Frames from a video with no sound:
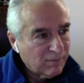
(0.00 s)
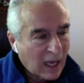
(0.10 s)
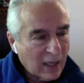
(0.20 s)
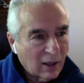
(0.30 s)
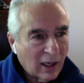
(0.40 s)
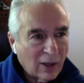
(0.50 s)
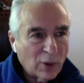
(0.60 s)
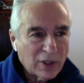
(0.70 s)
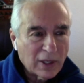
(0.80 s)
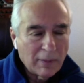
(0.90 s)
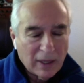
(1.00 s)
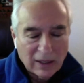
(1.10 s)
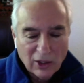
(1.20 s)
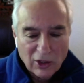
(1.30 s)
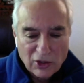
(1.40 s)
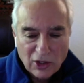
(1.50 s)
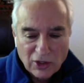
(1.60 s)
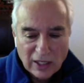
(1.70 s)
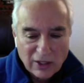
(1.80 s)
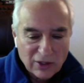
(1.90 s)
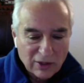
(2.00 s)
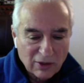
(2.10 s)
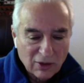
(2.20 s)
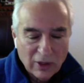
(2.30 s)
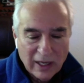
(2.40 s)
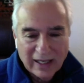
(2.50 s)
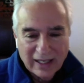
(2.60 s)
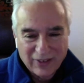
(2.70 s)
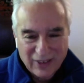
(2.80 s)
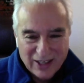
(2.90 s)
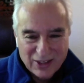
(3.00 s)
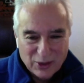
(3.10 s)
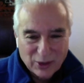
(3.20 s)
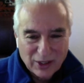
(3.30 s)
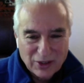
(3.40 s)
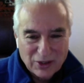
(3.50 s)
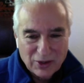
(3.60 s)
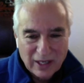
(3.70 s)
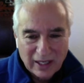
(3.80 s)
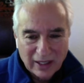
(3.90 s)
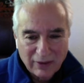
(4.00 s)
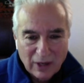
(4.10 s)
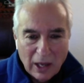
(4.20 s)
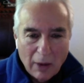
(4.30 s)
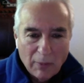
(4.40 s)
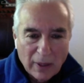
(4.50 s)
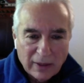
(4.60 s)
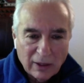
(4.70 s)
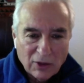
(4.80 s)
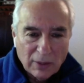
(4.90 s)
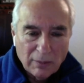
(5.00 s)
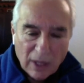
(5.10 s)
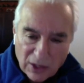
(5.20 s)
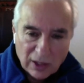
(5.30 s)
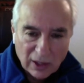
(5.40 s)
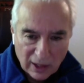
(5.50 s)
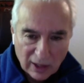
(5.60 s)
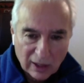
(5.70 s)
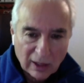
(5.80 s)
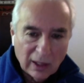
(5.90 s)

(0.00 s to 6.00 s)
I don't want to say big nurse because that's too negative. That story is too negative. But there's some muscle here